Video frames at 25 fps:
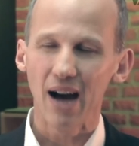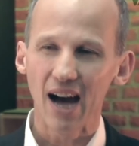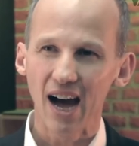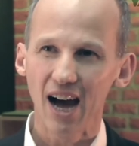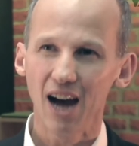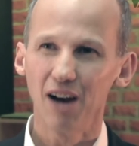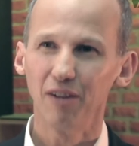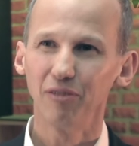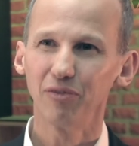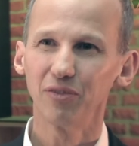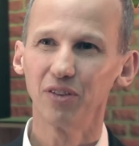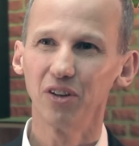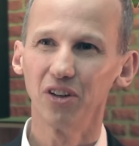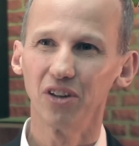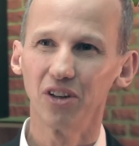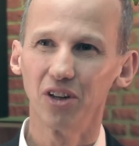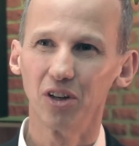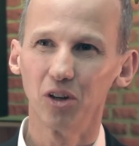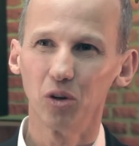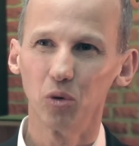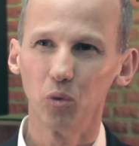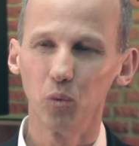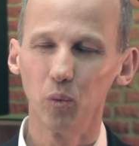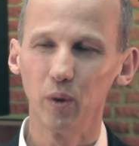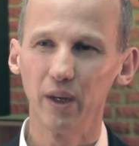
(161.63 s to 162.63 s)
After
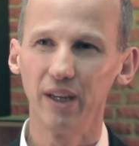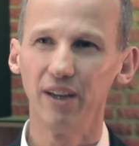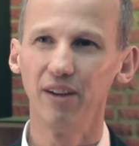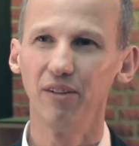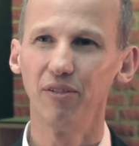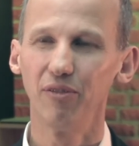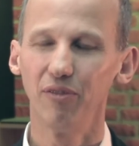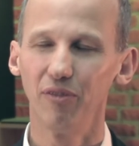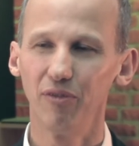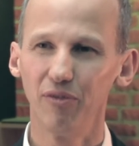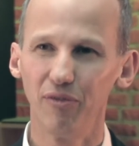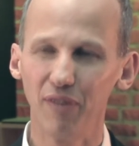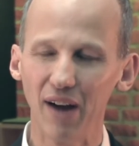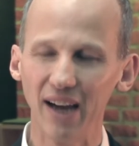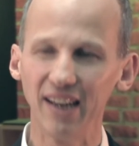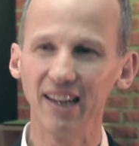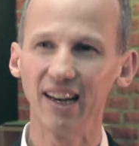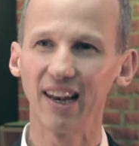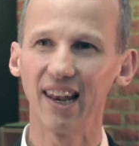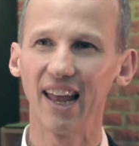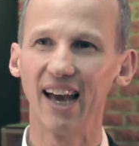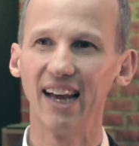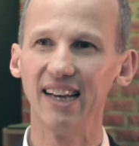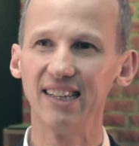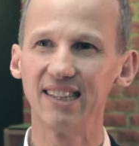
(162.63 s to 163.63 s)
we
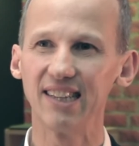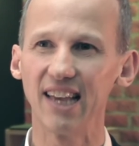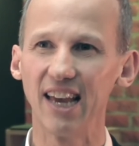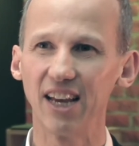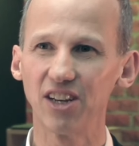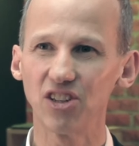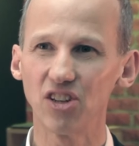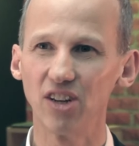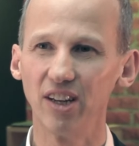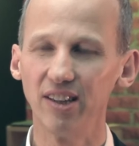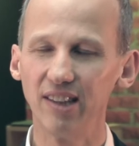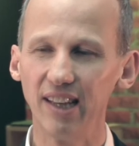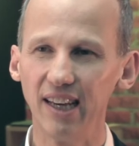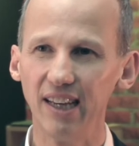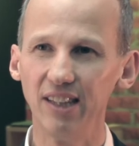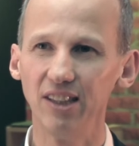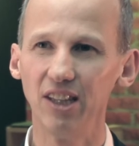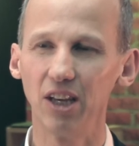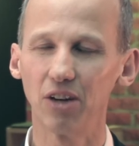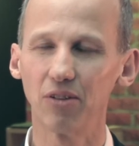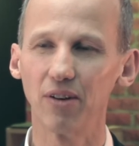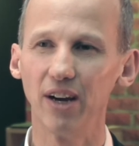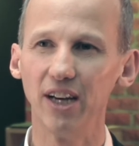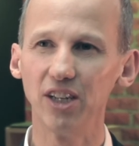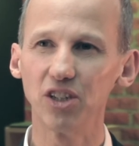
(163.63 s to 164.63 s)
finalize actually the
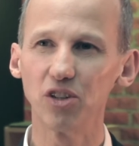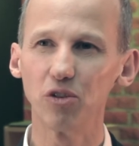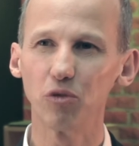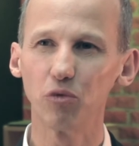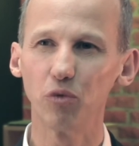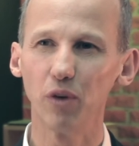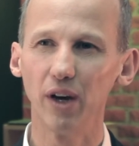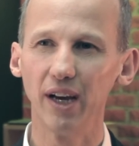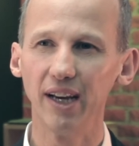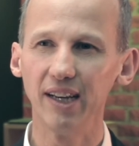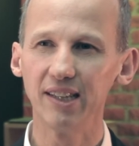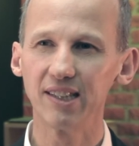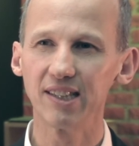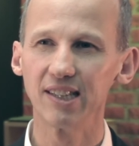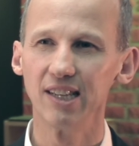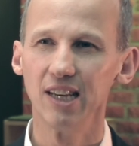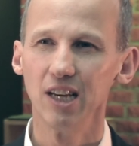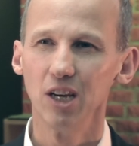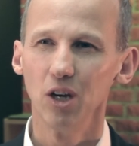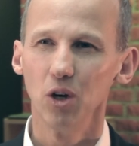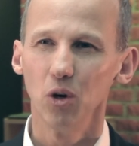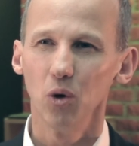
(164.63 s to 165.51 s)
integration phase,